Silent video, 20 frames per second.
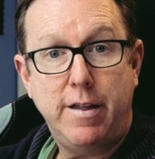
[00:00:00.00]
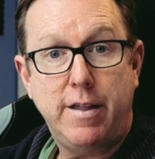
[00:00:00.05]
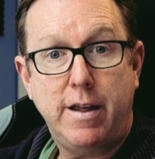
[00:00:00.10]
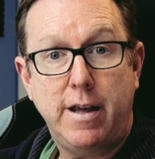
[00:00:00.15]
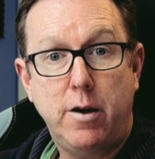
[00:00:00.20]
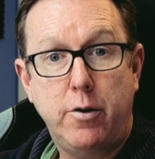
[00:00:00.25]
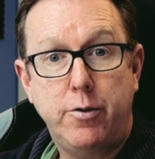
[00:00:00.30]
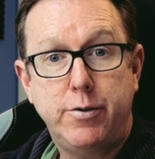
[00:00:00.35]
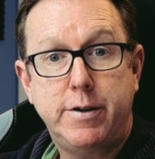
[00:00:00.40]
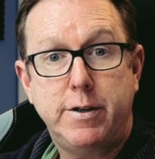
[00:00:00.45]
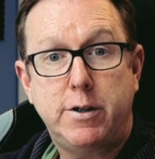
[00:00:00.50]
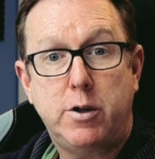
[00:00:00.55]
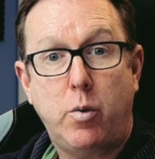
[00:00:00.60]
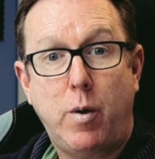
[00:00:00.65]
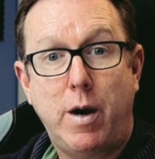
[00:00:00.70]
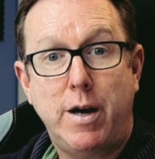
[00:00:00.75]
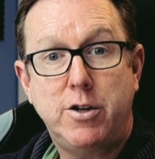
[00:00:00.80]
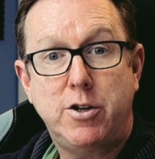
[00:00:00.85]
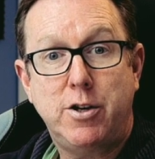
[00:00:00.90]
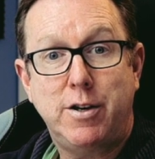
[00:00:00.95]
the health
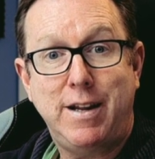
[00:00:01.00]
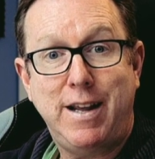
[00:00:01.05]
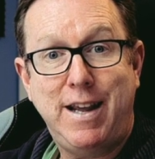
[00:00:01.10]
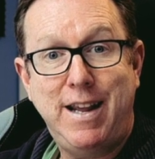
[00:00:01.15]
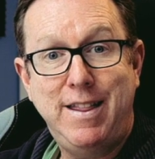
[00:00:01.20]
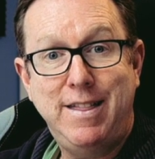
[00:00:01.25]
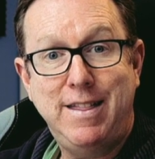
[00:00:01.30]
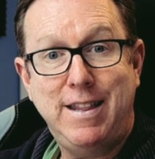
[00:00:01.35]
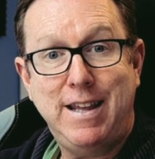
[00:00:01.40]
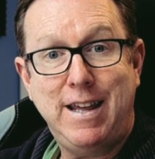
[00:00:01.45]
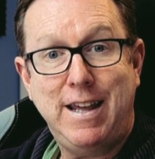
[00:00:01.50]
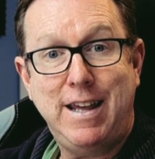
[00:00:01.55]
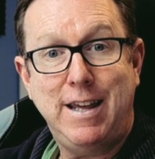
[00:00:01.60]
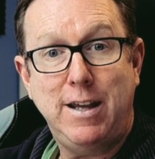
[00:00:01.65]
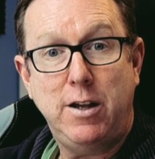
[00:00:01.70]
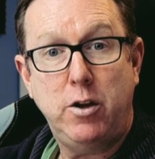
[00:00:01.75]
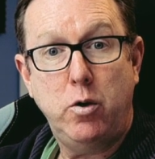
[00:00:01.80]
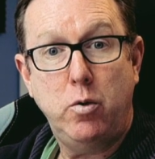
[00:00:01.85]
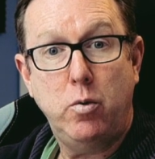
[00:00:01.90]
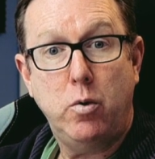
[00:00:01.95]
situation in the
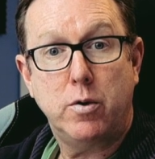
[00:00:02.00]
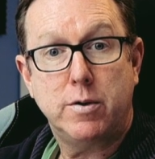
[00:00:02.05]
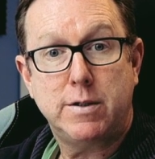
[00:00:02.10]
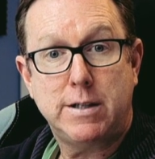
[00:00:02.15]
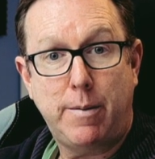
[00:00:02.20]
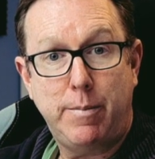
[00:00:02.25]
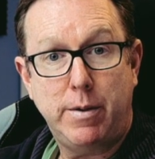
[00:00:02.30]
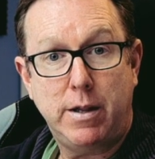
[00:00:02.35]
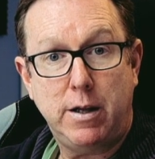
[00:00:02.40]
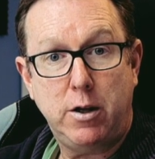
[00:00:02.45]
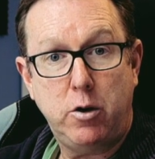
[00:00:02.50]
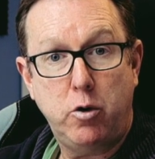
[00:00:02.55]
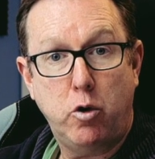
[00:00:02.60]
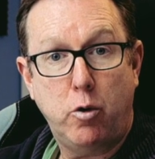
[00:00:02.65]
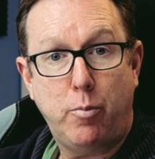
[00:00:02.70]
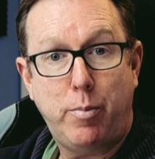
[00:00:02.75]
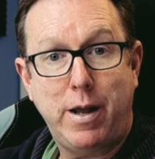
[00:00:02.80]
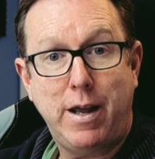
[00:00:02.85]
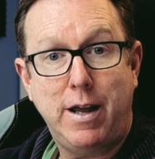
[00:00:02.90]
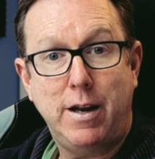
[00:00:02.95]
EU or some of the
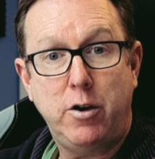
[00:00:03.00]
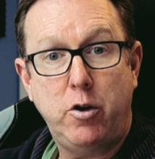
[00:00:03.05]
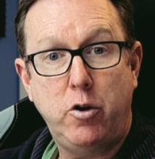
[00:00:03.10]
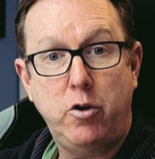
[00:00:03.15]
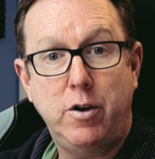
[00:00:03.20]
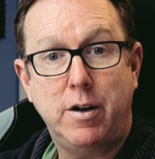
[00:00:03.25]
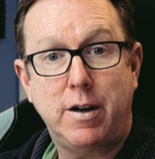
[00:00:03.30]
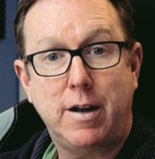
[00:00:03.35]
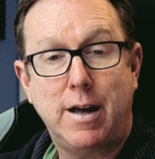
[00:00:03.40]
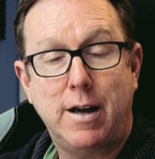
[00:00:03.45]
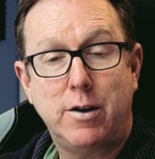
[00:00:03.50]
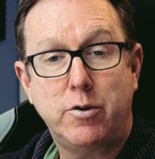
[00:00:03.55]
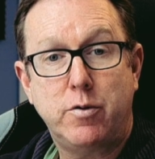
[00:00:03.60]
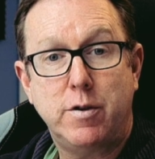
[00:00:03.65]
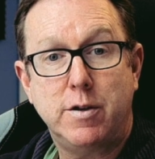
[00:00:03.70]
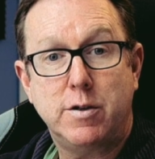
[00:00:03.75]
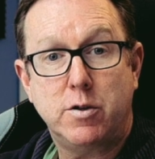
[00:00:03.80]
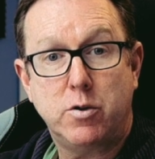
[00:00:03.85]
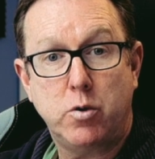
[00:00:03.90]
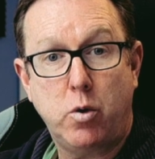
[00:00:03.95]
European Union
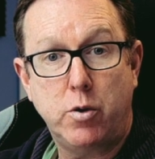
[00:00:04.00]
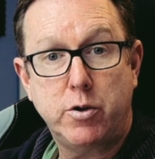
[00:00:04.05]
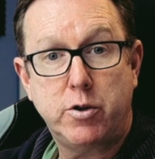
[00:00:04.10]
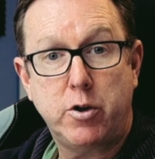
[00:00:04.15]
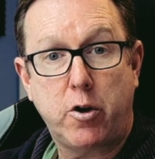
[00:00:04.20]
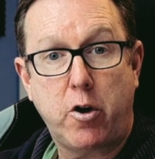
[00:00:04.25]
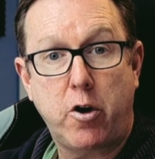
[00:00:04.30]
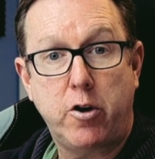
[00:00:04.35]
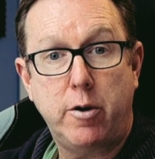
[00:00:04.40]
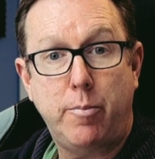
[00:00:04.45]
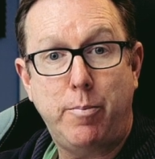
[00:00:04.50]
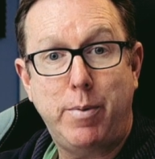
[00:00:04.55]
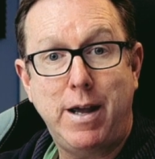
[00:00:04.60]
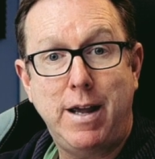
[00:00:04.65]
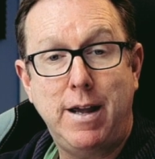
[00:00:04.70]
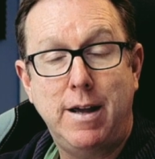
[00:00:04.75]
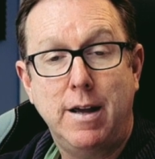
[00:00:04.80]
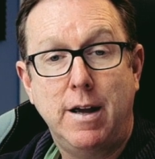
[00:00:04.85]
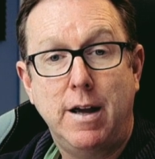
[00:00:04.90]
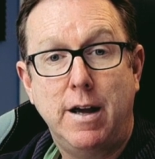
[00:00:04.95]
countries is also going to
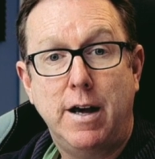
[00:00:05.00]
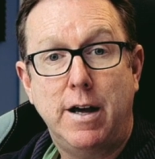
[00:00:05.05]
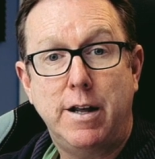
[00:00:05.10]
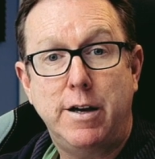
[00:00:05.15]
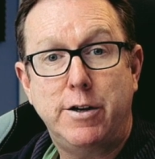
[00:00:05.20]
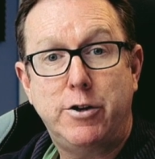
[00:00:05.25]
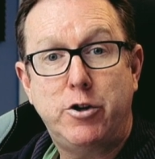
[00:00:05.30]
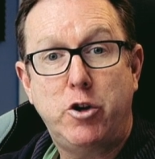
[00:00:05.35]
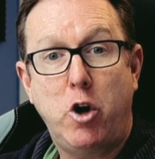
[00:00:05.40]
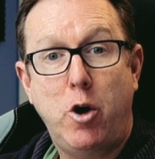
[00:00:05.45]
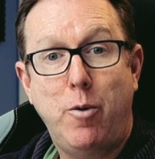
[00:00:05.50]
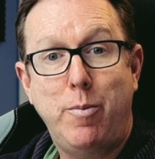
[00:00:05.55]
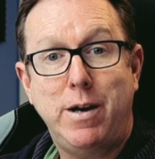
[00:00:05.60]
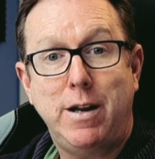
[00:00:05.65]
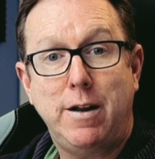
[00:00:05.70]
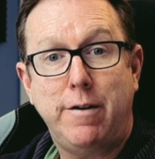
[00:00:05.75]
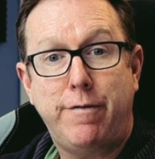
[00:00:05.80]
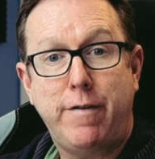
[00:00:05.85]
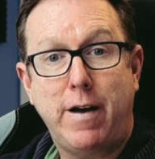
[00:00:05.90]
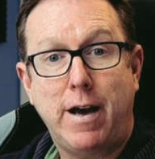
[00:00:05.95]
be a
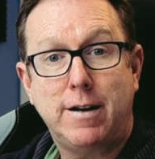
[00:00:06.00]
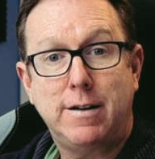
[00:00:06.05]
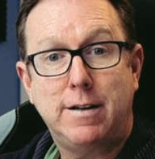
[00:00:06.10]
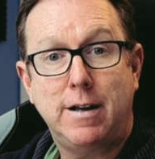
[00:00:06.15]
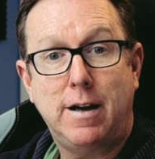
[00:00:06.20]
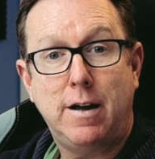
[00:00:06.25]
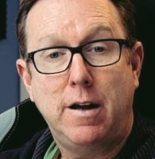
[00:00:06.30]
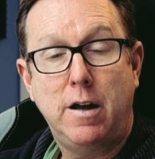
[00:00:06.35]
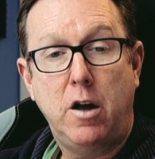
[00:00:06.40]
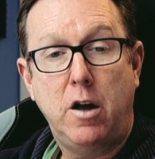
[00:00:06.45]
determining factor